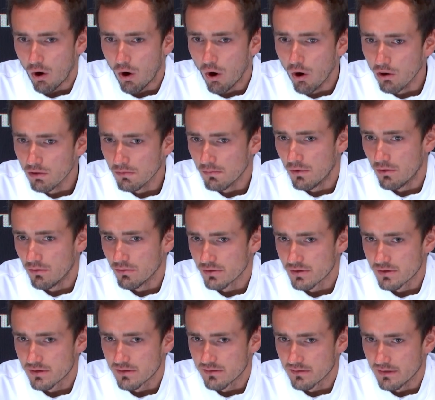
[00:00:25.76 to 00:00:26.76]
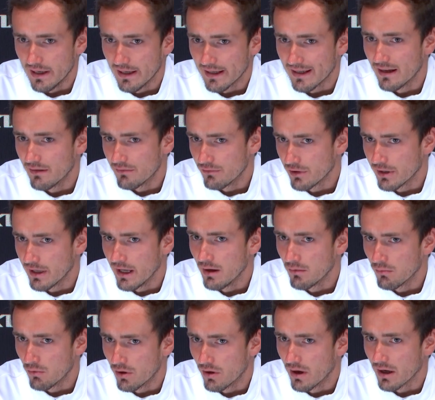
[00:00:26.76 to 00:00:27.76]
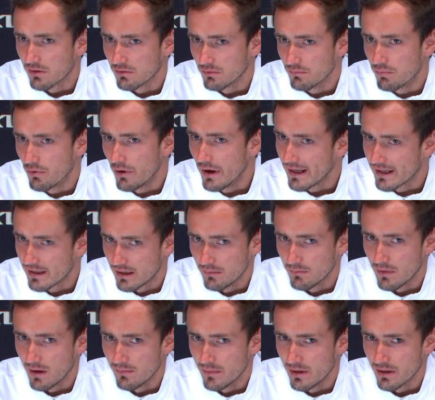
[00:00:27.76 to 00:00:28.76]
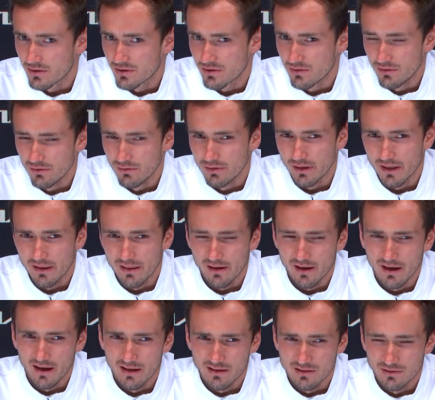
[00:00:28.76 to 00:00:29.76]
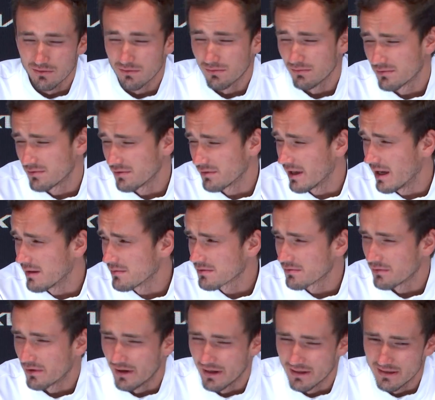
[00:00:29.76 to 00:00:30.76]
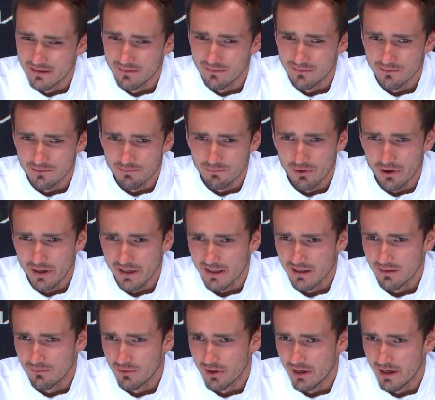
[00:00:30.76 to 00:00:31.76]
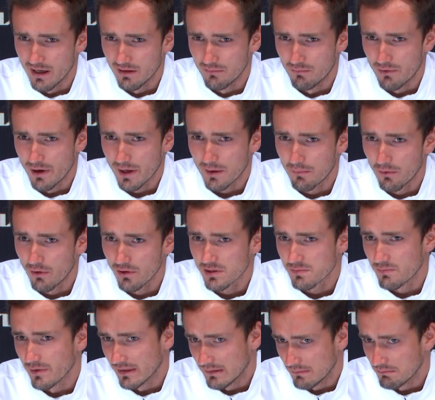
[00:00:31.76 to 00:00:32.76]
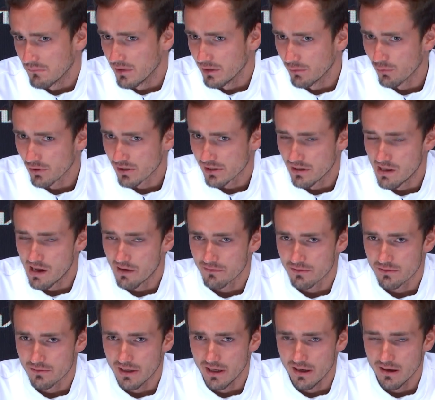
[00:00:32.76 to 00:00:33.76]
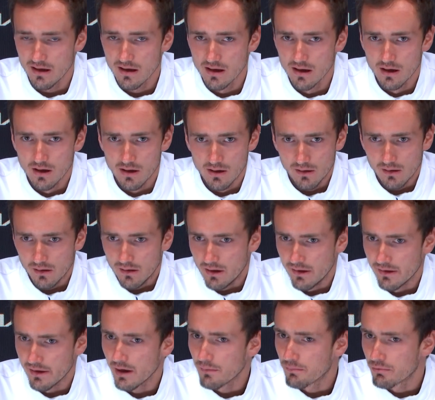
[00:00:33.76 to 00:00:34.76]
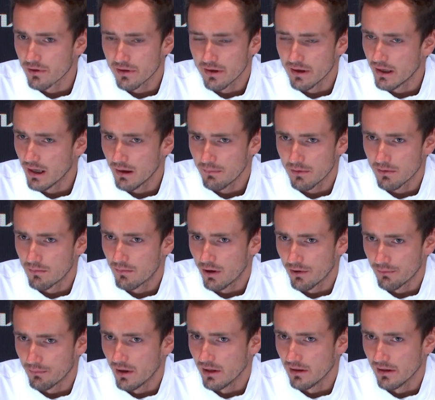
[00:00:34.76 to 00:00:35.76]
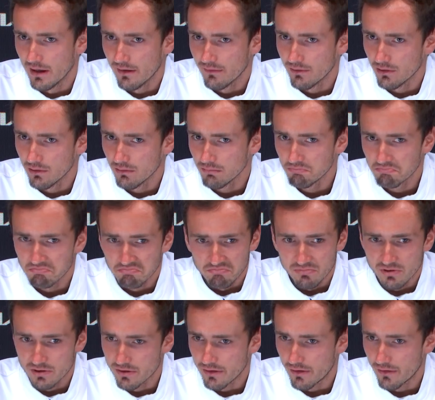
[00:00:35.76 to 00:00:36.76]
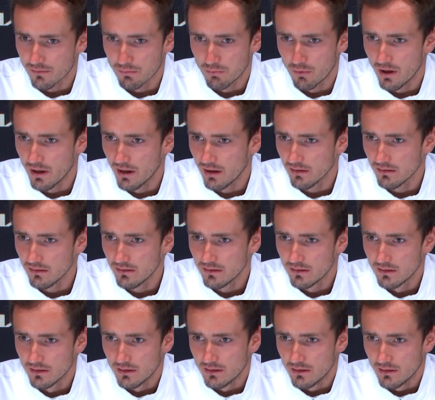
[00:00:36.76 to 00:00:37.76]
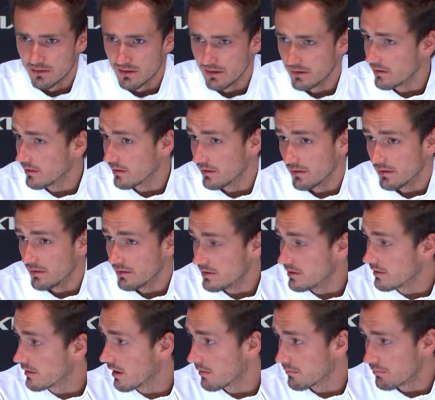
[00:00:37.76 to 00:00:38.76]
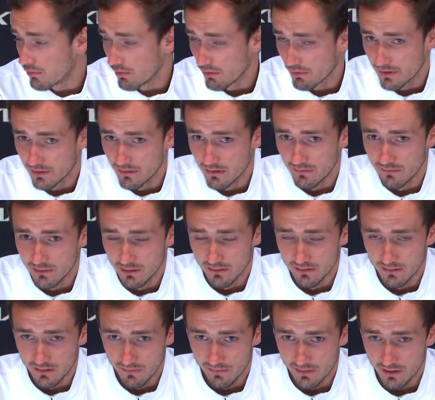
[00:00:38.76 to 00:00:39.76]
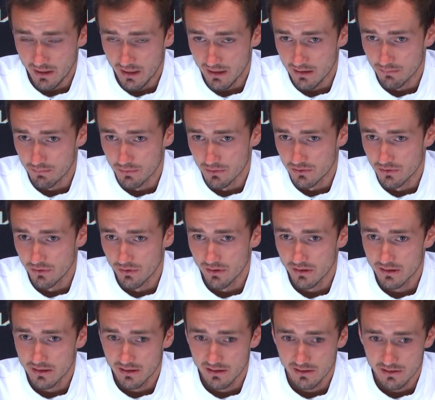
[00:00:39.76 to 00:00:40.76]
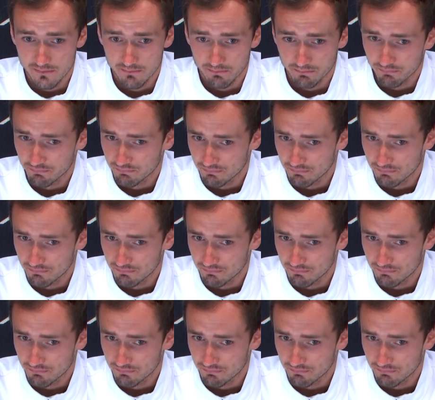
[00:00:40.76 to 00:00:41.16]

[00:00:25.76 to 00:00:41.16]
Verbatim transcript: Almost like every game where I could break him, I managed to do it. I think I had two games where I didn't break him when I had break points, but it was enough today. And yeah, pretty happy about my level. Served well. Didn't get broken even if he had opportunities.